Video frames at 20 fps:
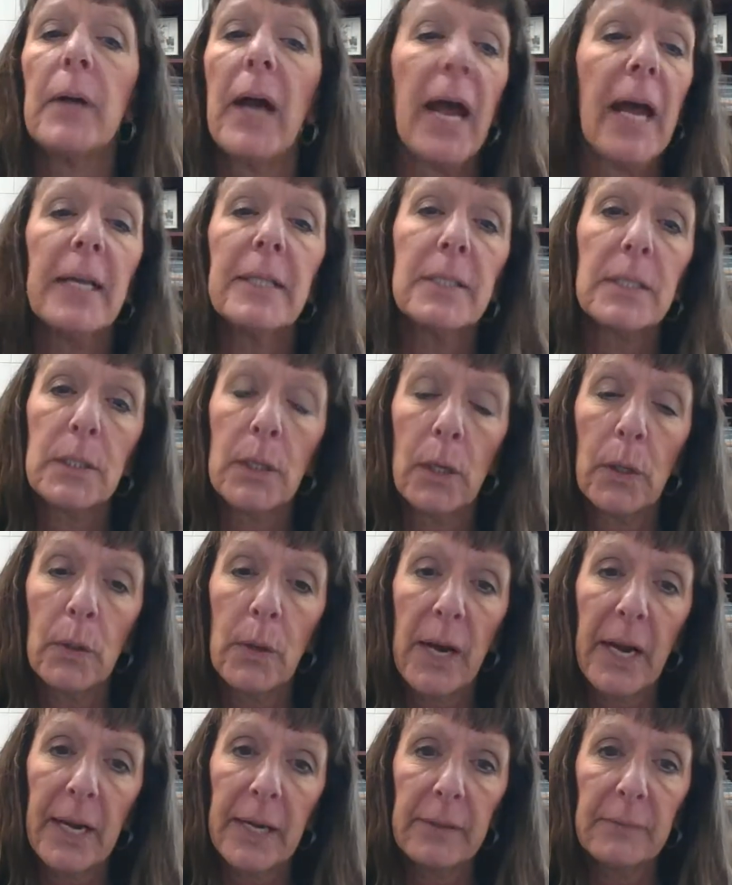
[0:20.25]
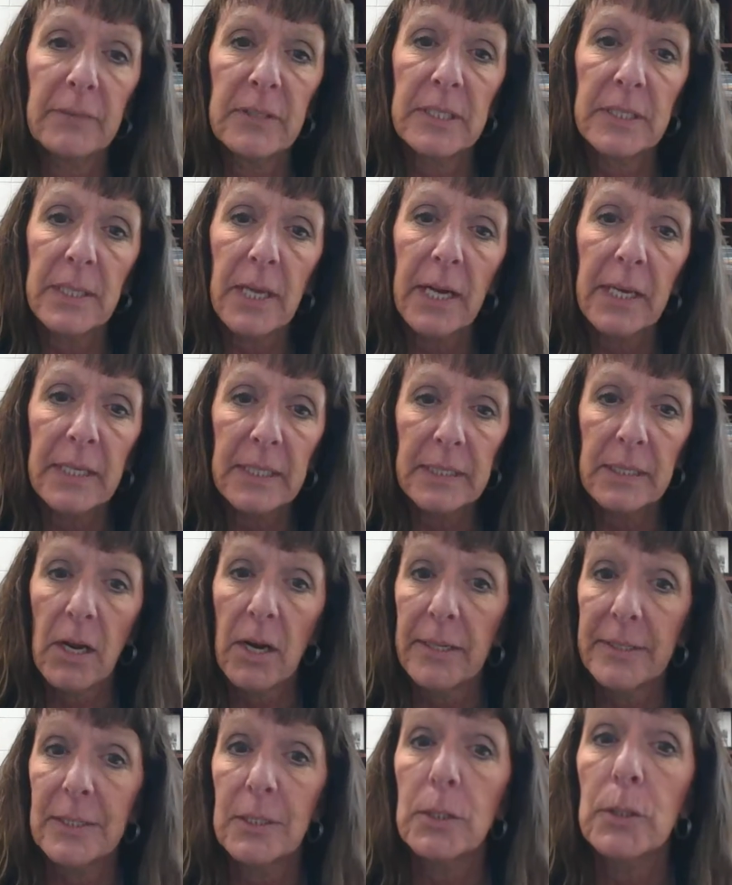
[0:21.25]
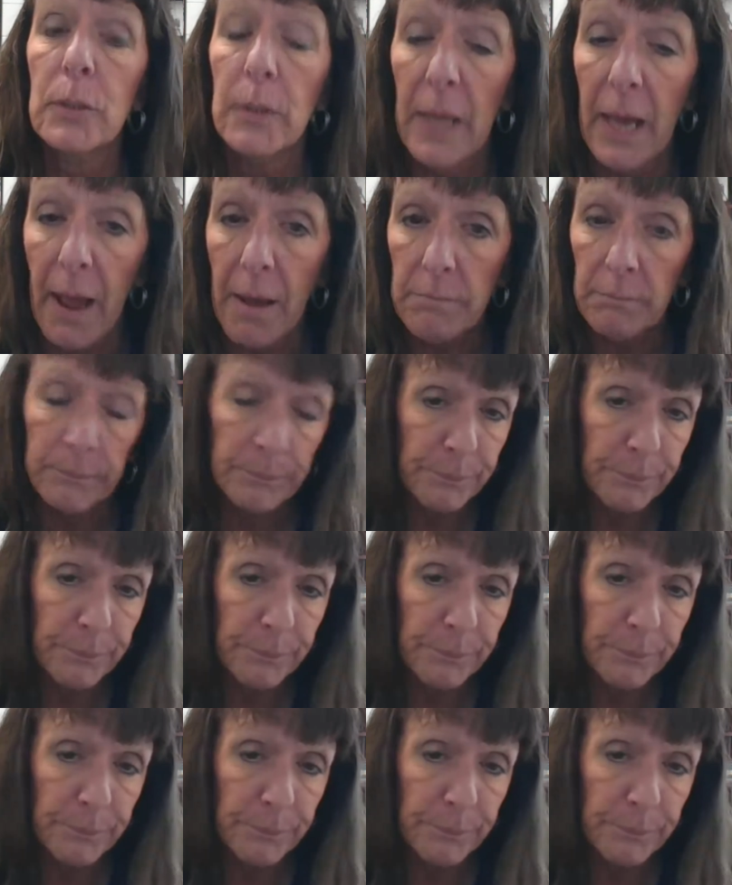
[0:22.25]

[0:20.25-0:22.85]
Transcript: And so I've decided not to do that